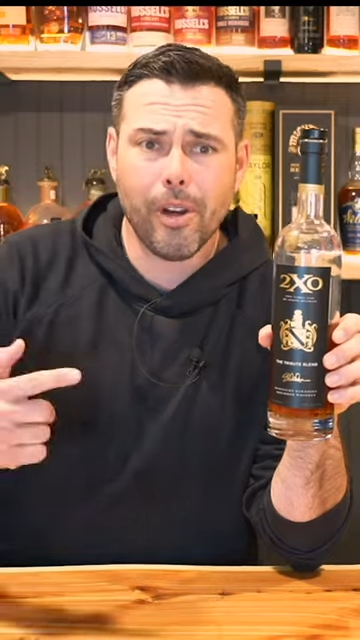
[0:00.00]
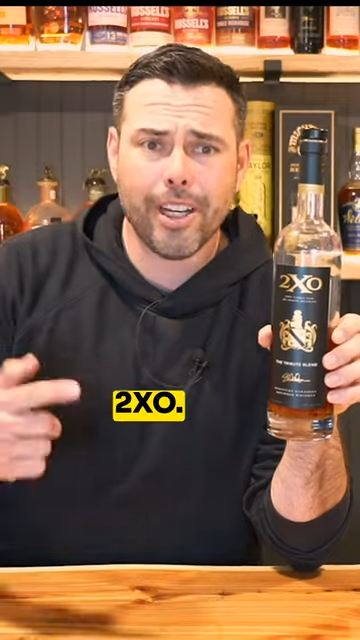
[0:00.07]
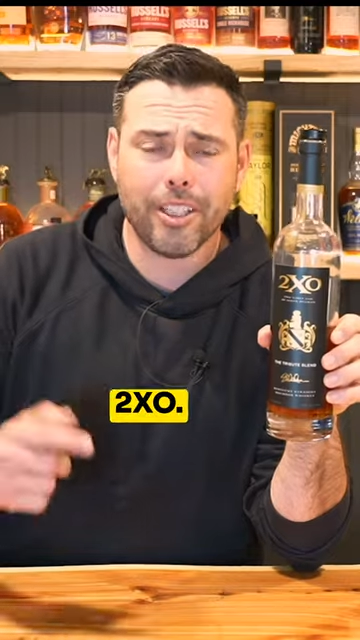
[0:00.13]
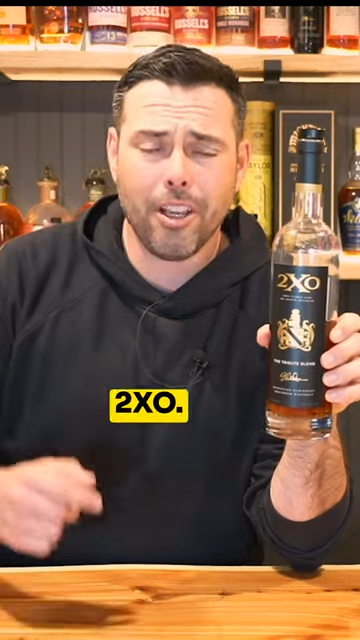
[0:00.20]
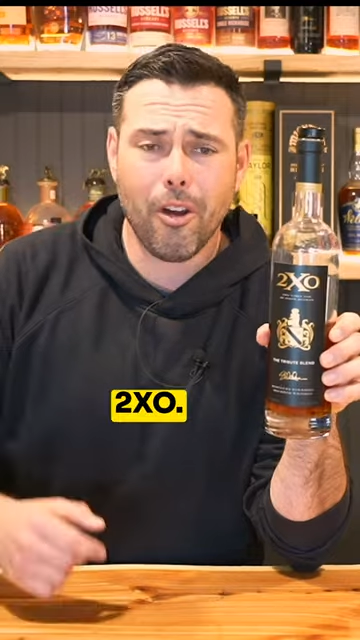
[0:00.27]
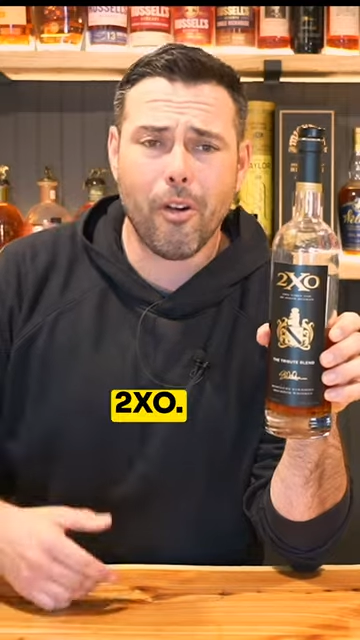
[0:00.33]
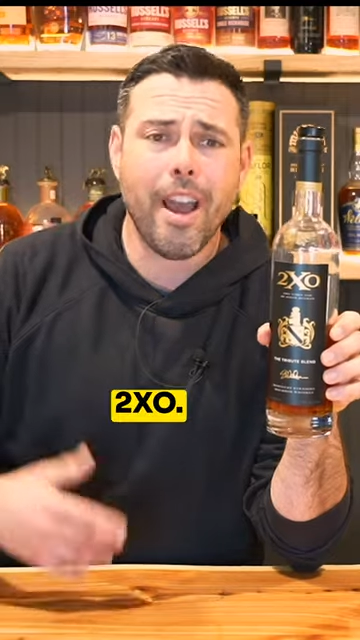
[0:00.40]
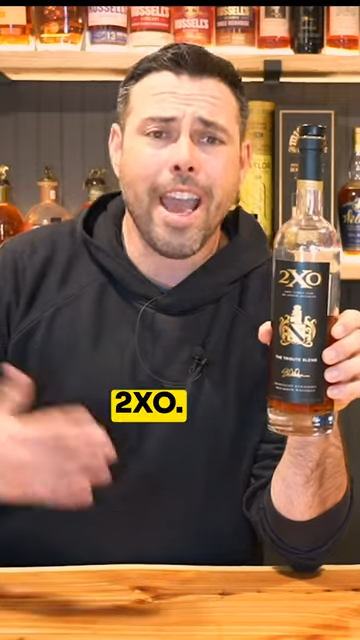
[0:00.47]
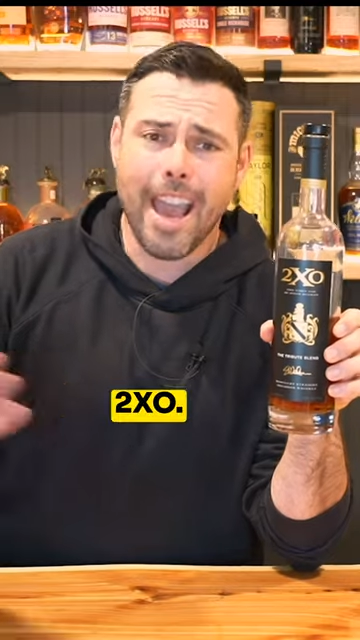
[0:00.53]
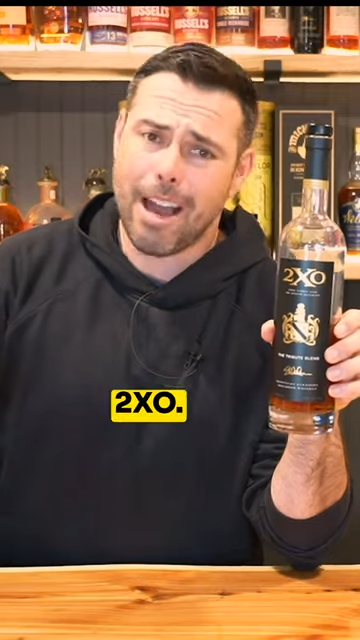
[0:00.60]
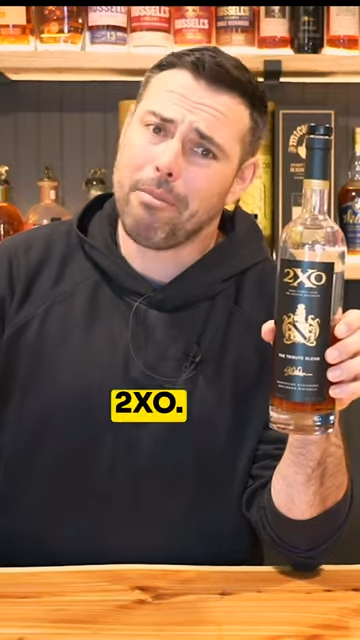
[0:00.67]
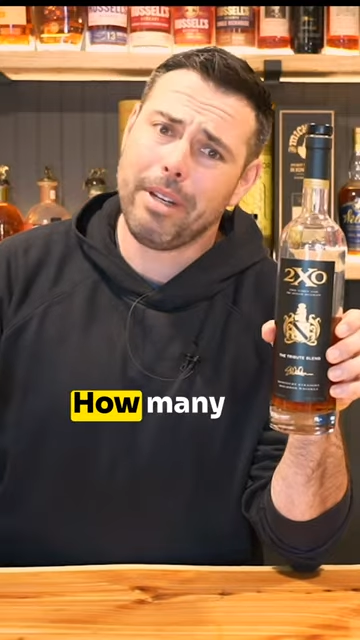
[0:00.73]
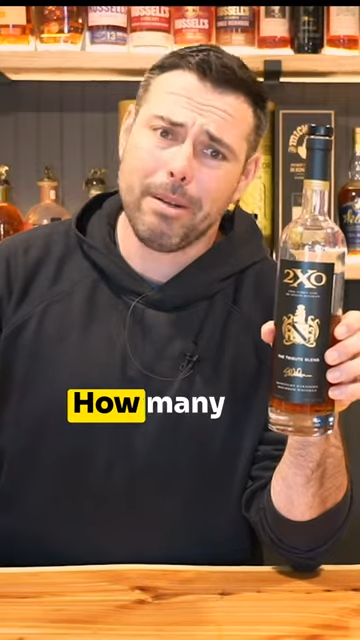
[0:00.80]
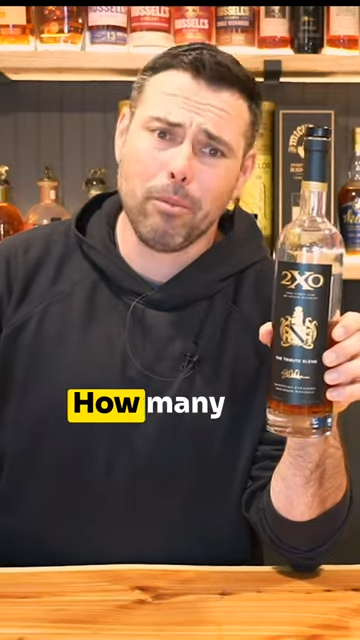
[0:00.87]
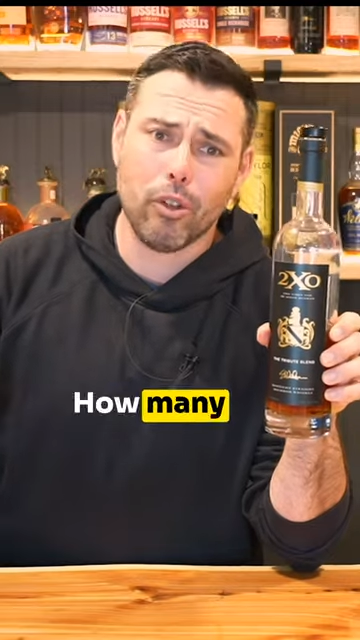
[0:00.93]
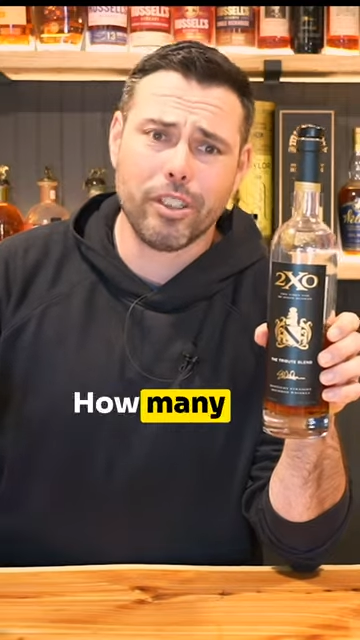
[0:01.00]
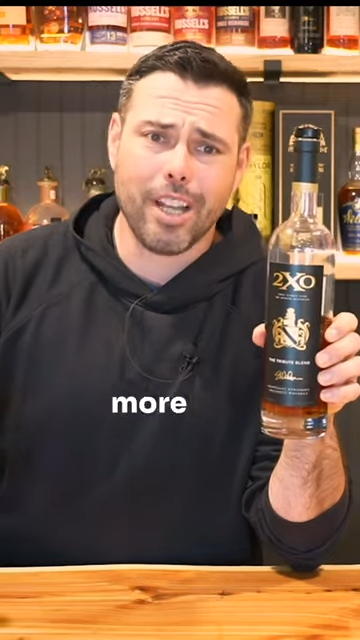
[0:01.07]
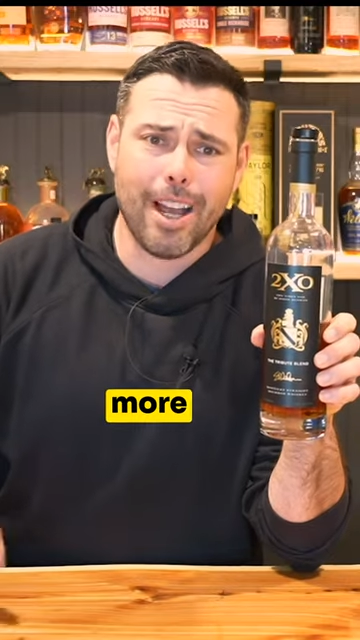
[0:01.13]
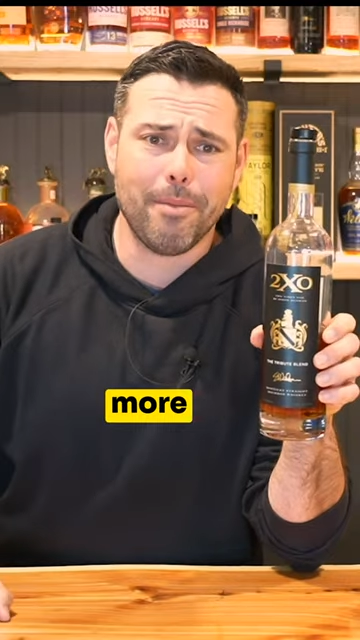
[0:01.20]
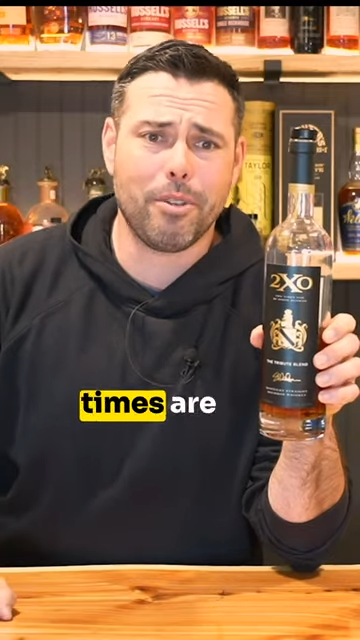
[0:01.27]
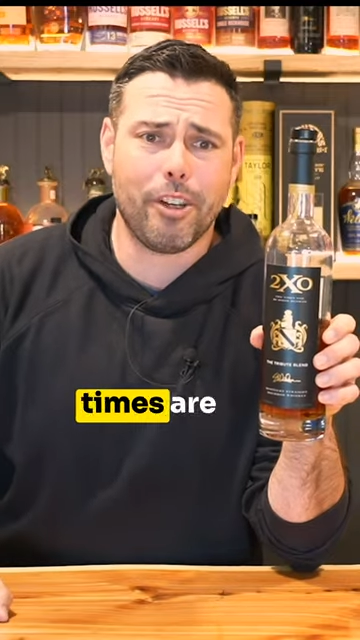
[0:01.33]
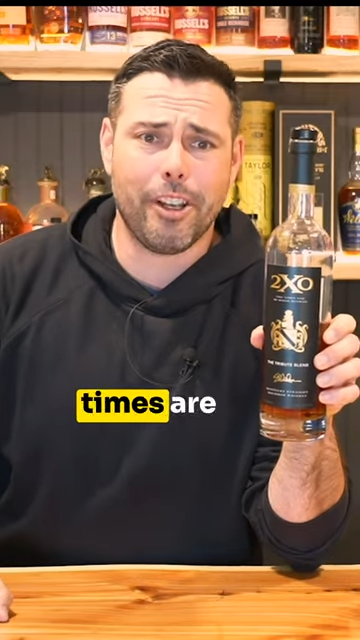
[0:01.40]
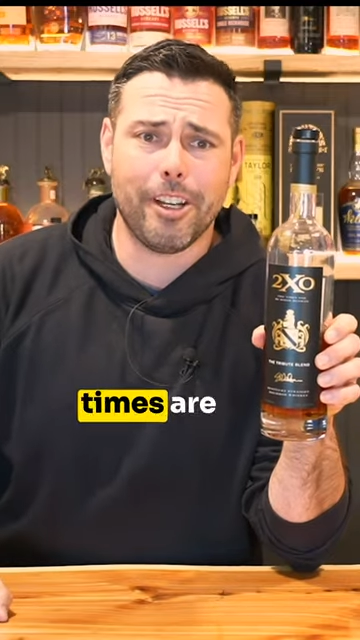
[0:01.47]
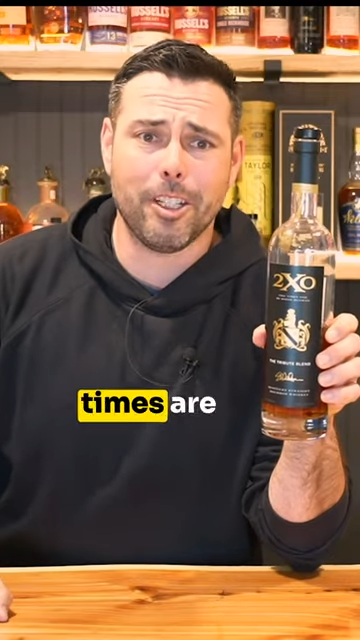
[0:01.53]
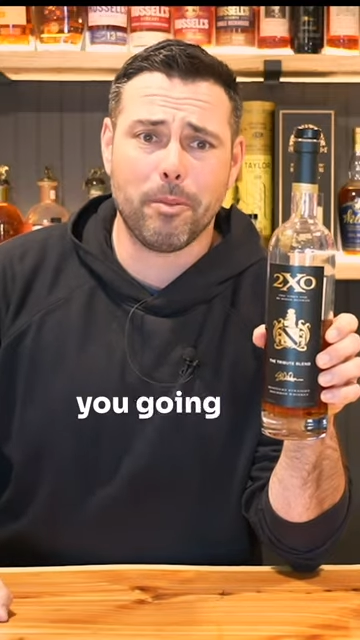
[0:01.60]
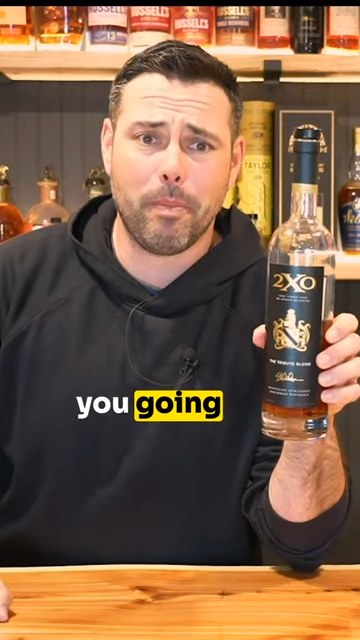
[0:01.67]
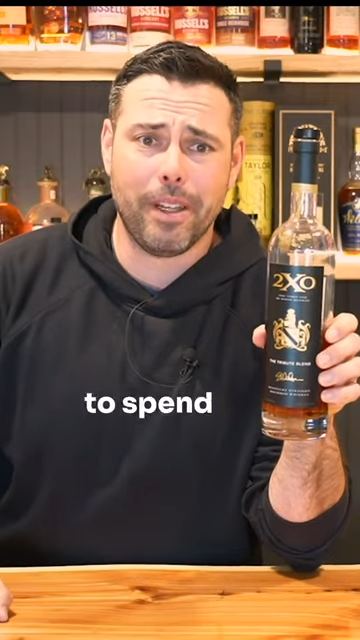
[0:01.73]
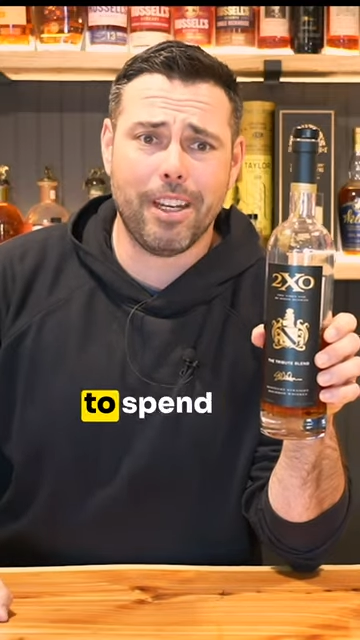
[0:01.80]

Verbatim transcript: 2XO, how many more times are you going to